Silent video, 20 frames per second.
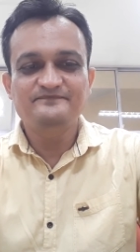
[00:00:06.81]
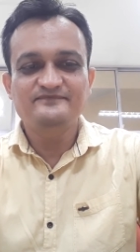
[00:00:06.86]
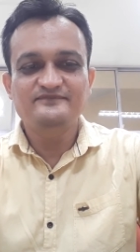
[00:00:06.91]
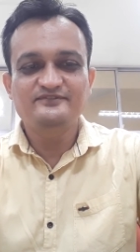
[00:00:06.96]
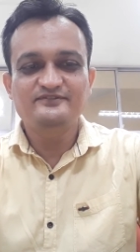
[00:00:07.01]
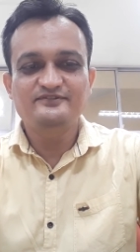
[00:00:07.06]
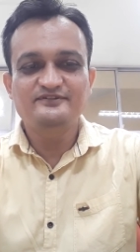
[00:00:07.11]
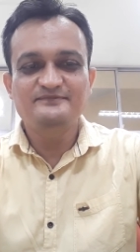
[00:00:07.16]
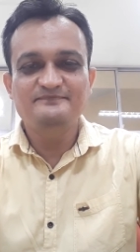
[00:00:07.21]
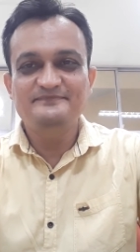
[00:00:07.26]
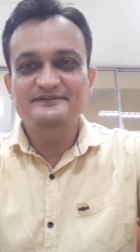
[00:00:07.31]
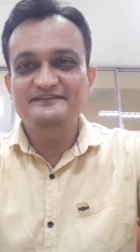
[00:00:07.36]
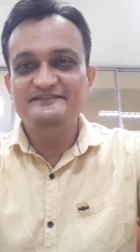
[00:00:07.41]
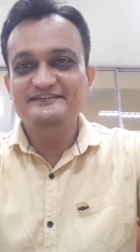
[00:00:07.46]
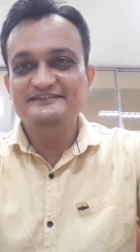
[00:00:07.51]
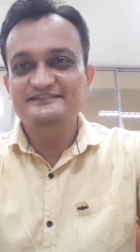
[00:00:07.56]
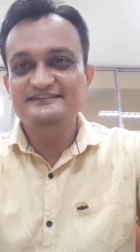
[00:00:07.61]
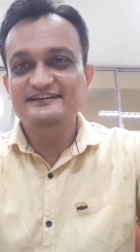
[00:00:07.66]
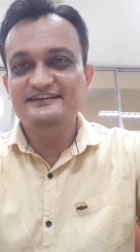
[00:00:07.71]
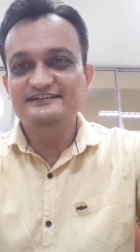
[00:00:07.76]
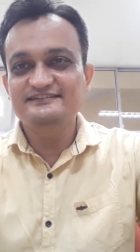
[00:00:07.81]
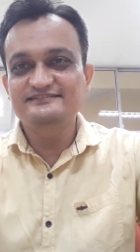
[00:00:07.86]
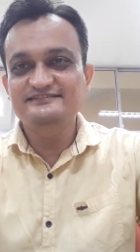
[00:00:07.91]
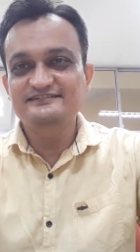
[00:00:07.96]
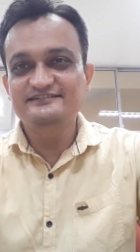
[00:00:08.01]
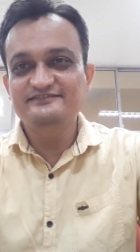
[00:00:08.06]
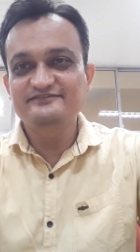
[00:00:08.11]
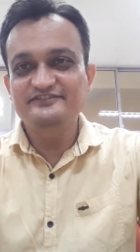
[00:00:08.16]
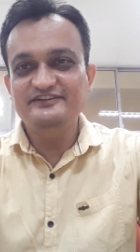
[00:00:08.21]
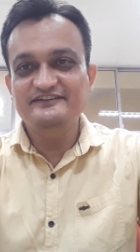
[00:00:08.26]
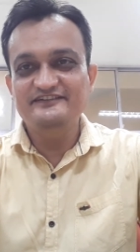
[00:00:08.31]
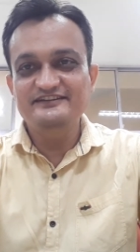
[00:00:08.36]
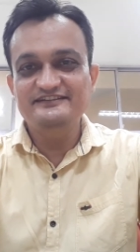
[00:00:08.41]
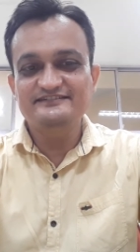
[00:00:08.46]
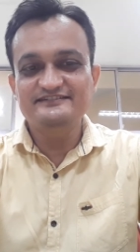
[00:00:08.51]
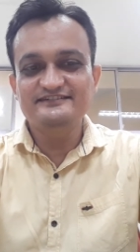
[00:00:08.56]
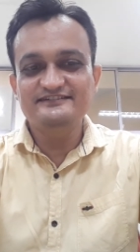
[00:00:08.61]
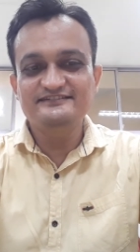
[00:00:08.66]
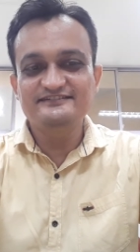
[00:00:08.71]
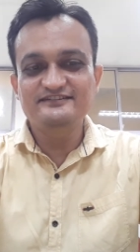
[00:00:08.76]
So in previous lecture we had
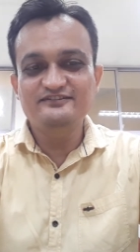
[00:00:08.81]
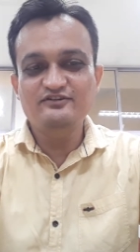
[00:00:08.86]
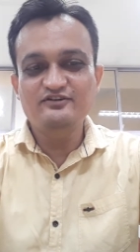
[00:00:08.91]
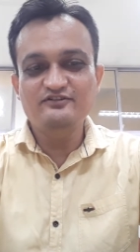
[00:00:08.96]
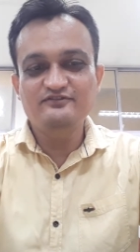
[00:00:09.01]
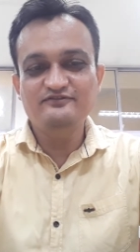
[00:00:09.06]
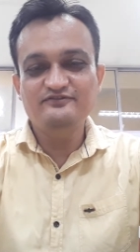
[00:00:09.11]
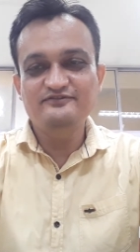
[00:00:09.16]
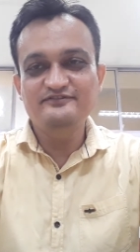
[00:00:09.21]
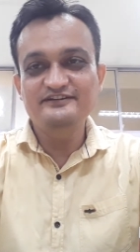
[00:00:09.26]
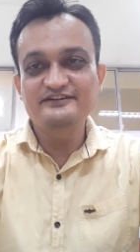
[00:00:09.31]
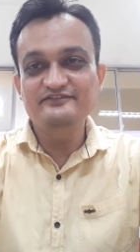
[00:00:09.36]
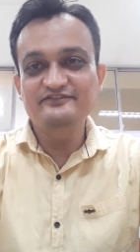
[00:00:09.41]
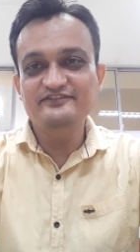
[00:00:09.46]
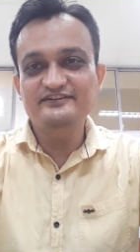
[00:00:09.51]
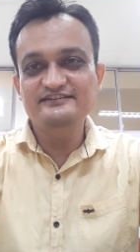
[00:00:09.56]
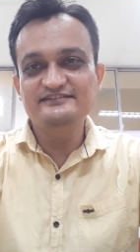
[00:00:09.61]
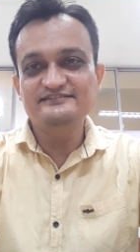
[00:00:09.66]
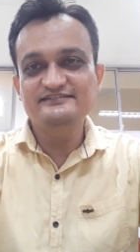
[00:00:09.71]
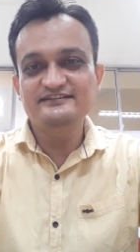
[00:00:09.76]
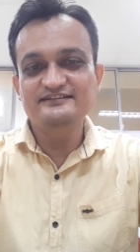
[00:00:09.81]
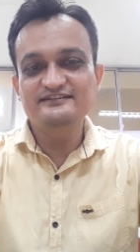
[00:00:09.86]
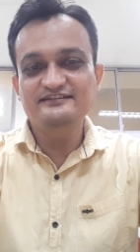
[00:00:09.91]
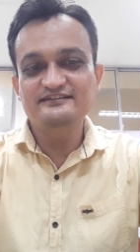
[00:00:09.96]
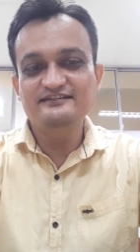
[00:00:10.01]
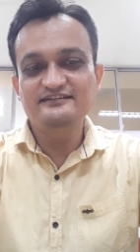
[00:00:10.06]
discussion of differential